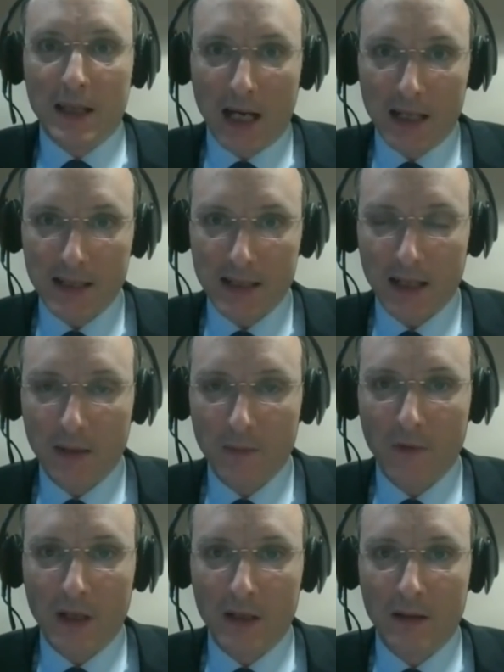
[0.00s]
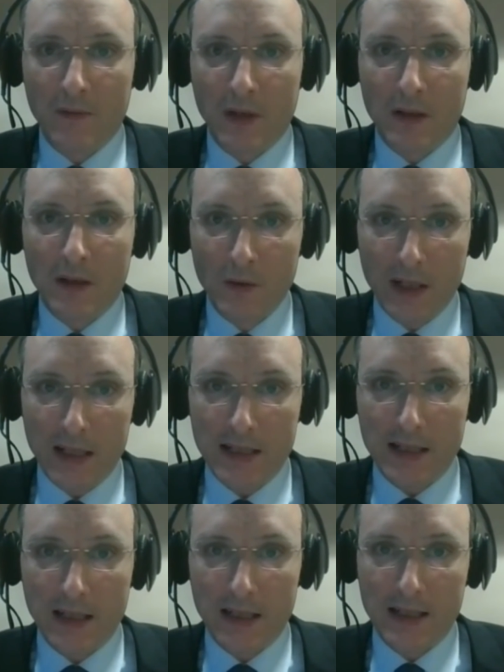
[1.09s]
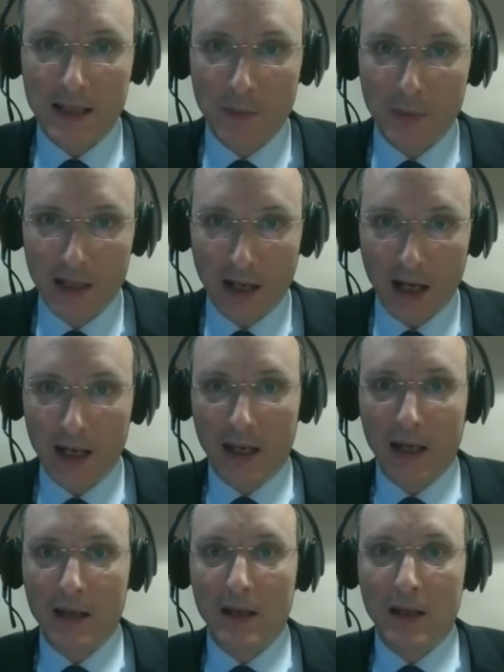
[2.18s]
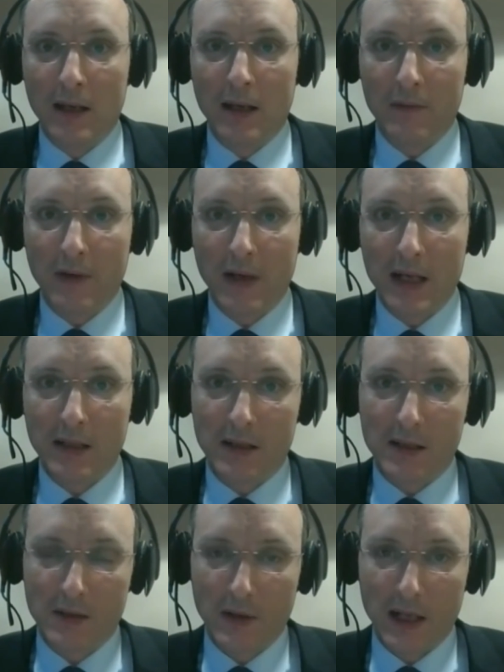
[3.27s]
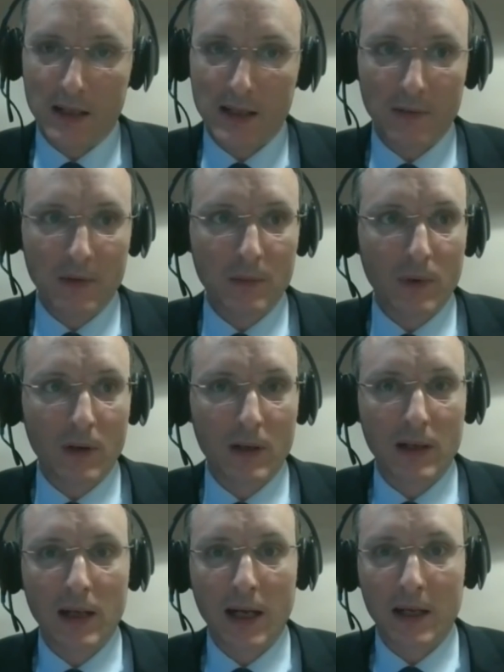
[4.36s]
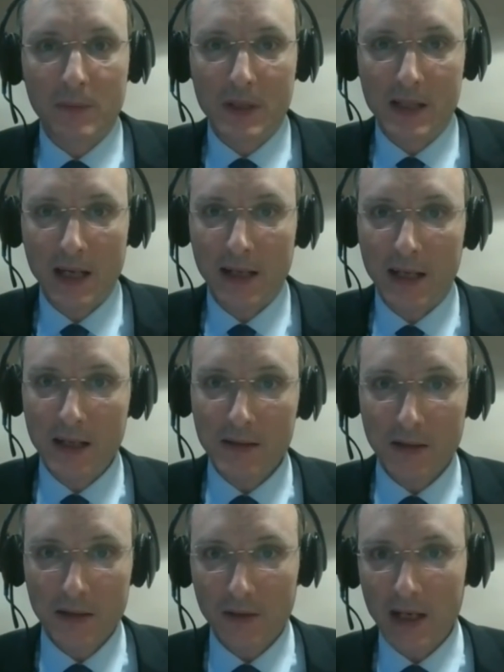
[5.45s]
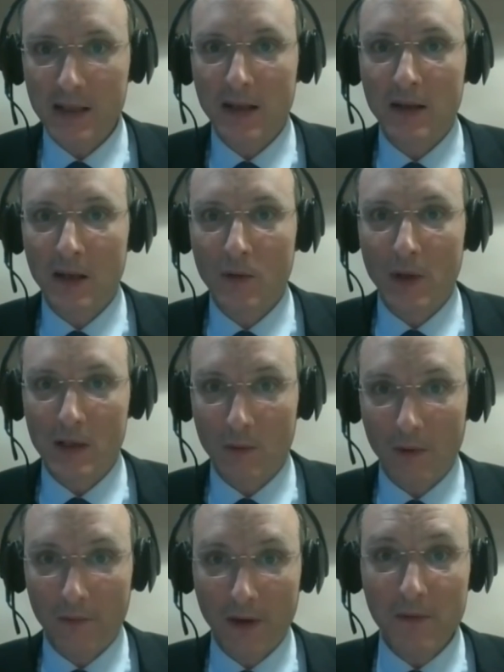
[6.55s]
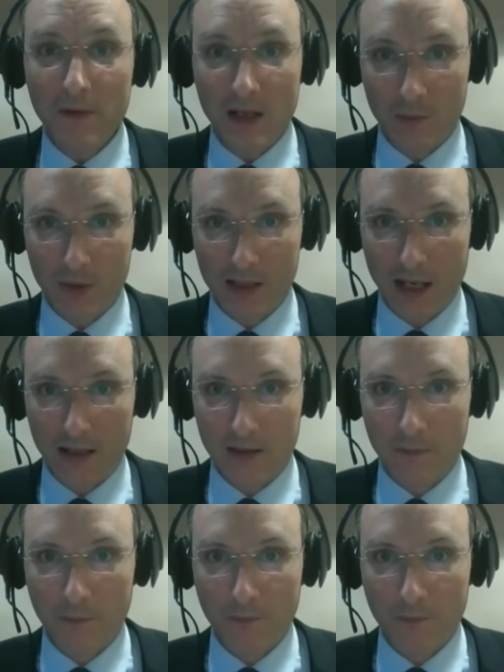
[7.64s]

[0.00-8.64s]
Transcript: last time when US CPI inflation stood at 7.9%, interest rates in the US were 15%.